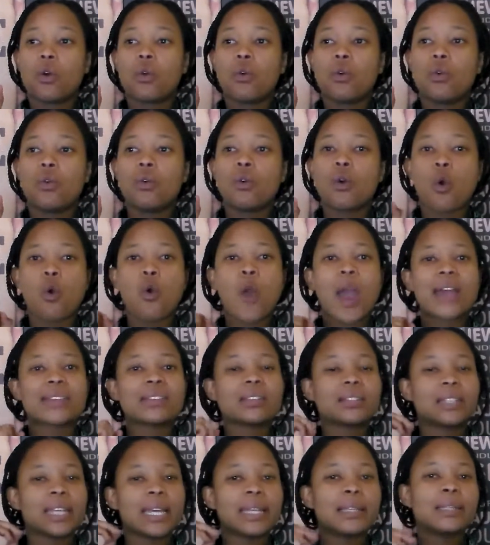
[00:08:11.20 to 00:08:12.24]

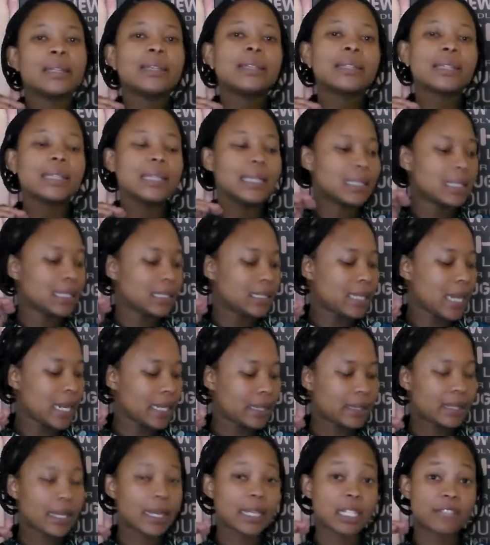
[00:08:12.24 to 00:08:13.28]
a tendency to
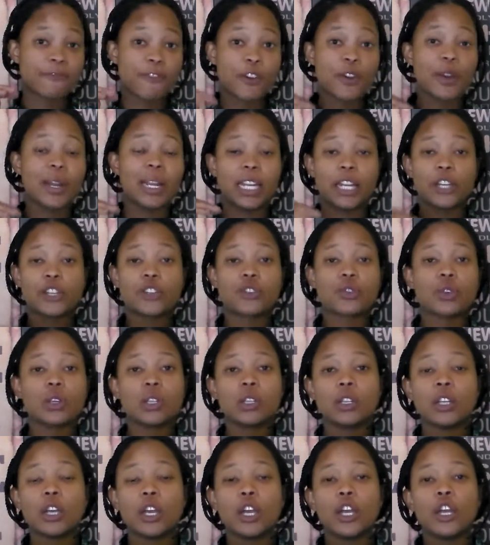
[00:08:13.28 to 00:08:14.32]
take things very
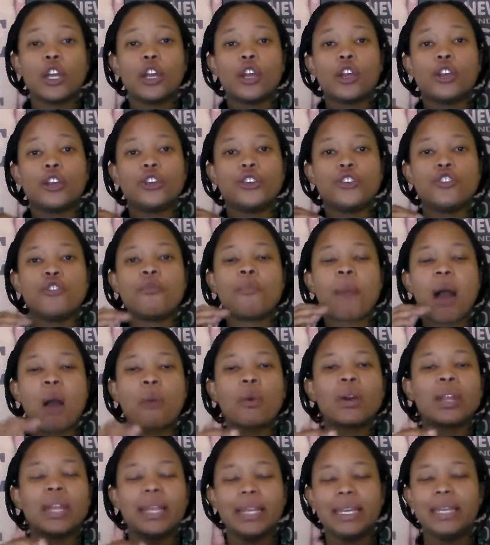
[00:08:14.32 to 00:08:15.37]
literal, you
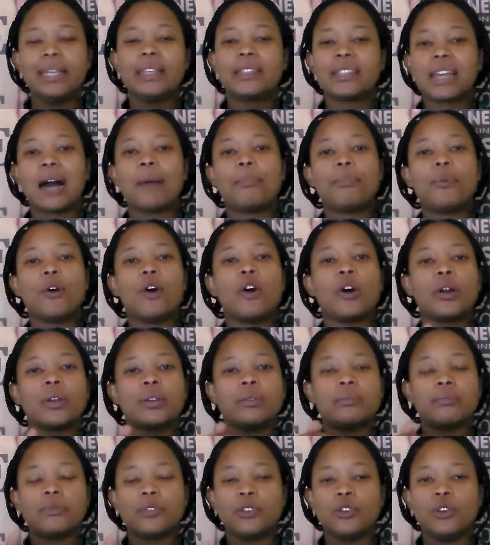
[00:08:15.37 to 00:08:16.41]
might want to ease up
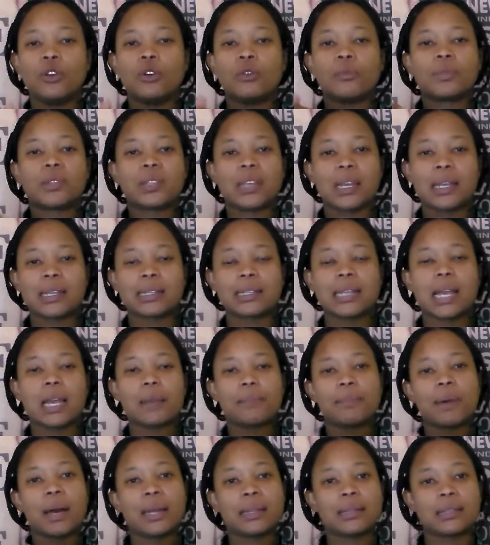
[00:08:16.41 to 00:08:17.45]
on things
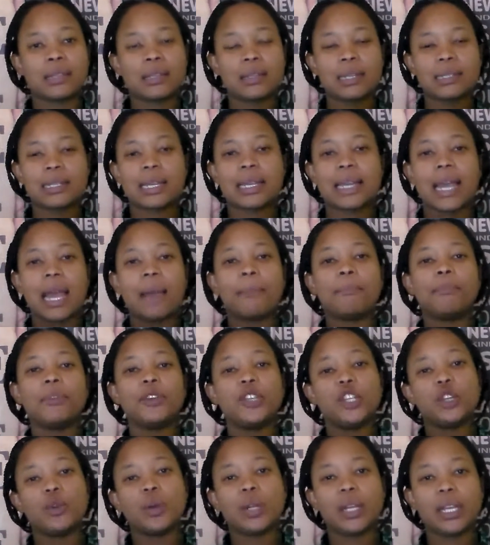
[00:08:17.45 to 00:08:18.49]
like puns and things like
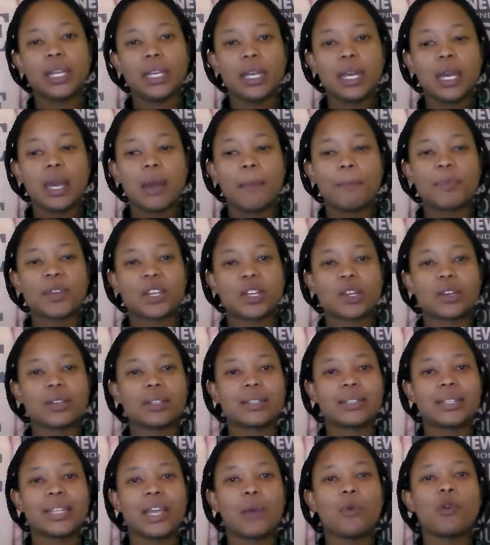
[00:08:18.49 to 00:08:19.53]
ambiguity,
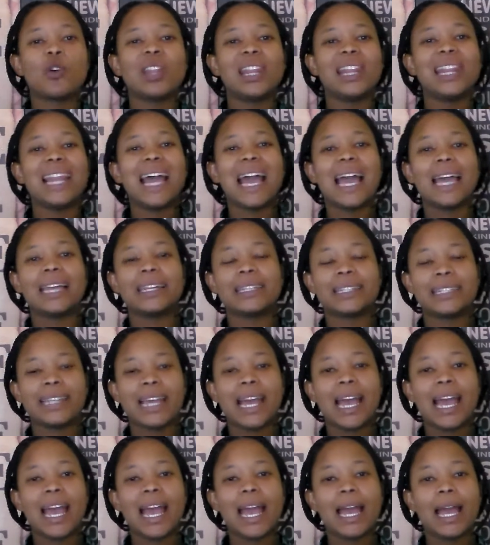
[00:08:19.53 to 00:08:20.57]
because they won't land
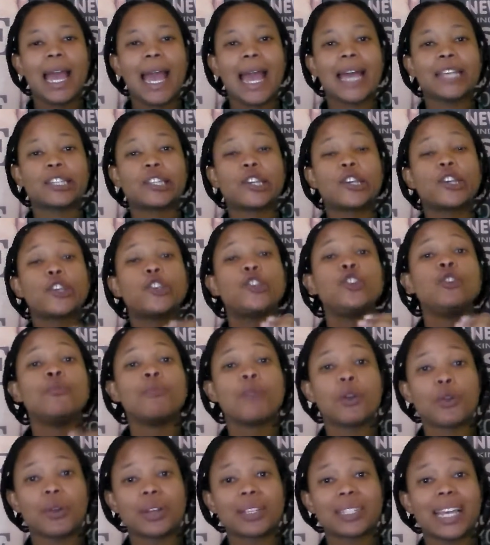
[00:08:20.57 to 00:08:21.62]
as
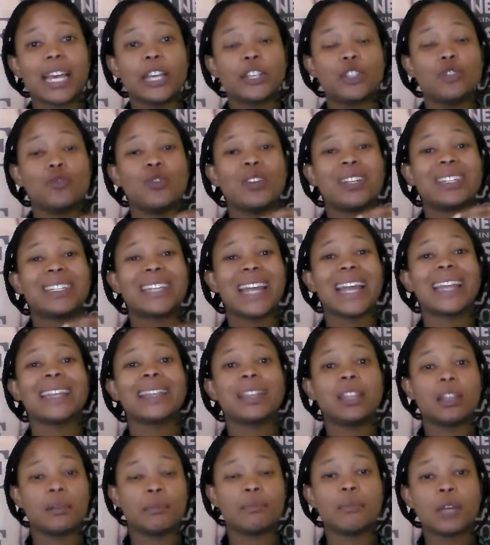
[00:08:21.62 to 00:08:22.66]
humorous as you
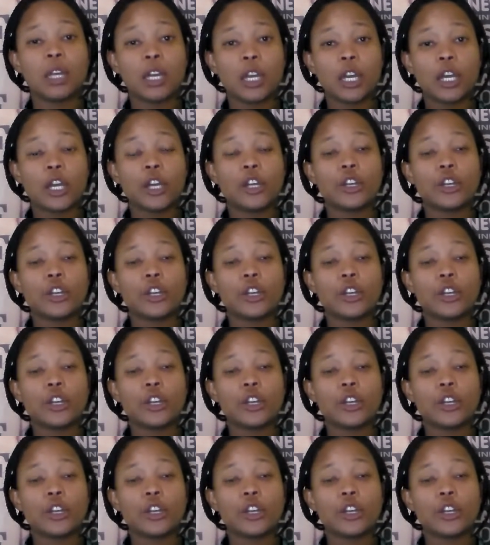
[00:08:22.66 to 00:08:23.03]
intend them